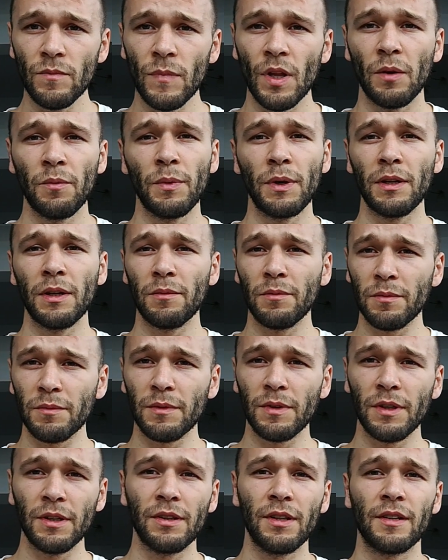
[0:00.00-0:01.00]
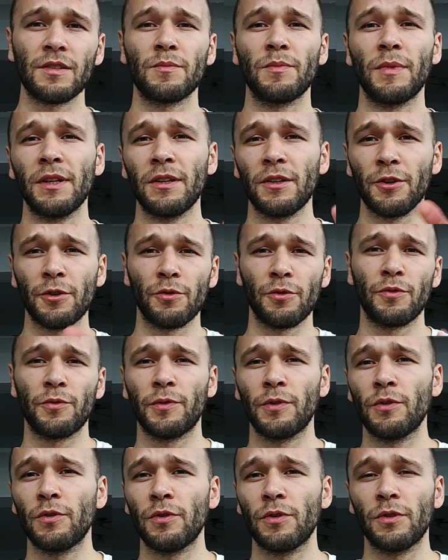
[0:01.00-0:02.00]
but it doesn't matter. You
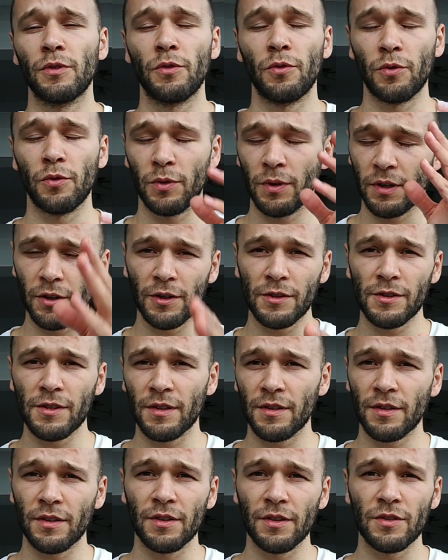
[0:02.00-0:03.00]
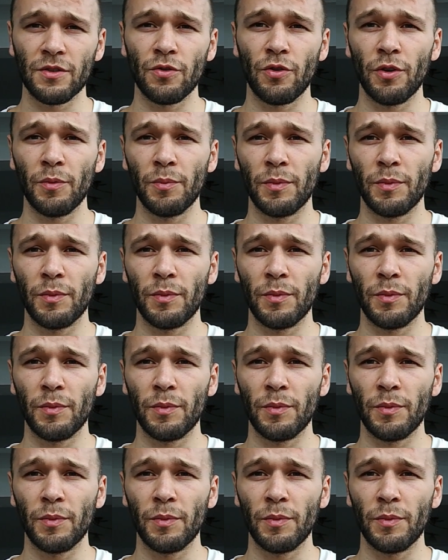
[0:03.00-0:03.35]
heard his story.